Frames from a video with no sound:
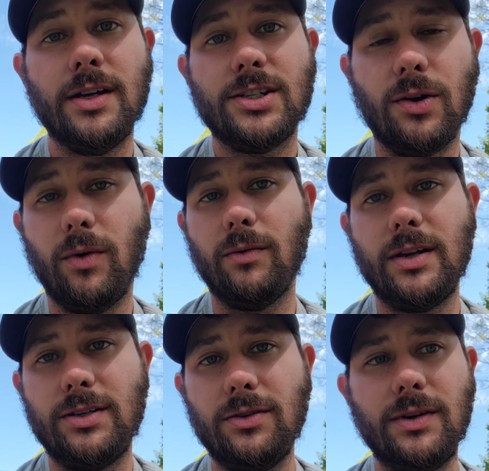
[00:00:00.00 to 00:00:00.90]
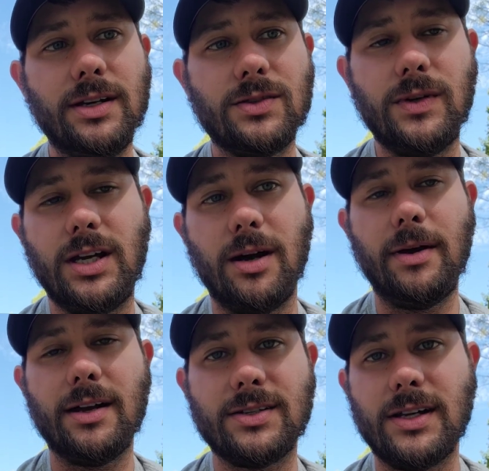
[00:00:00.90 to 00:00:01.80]
So what we do is we come
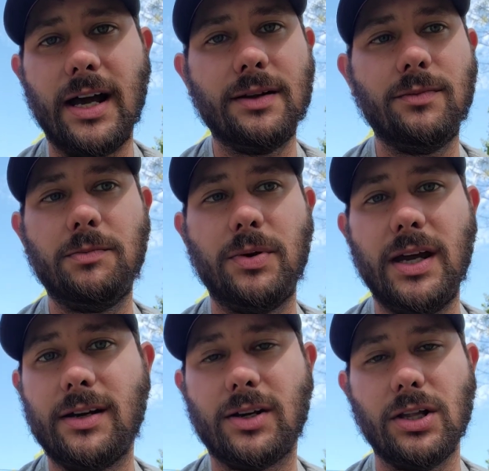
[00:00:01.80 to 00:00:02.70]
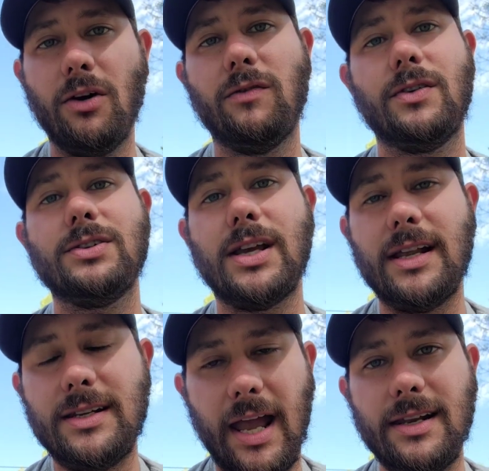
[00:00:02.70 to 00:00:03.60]
outside, we pick clovers
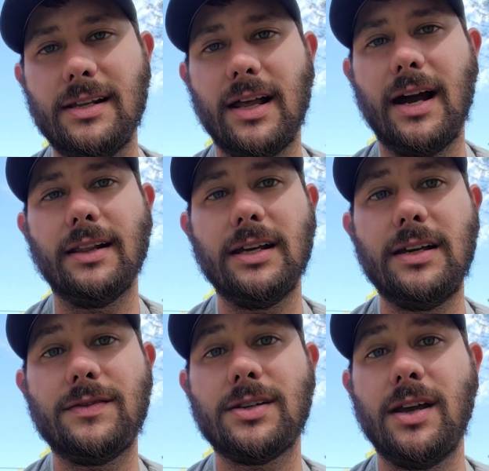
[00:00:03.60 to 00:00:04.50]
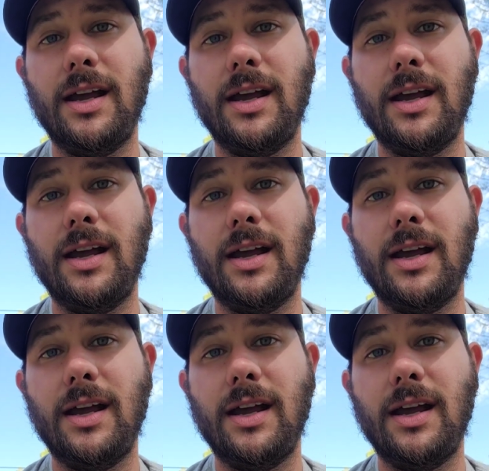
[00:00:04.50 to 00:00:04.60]
and dandelion leaves,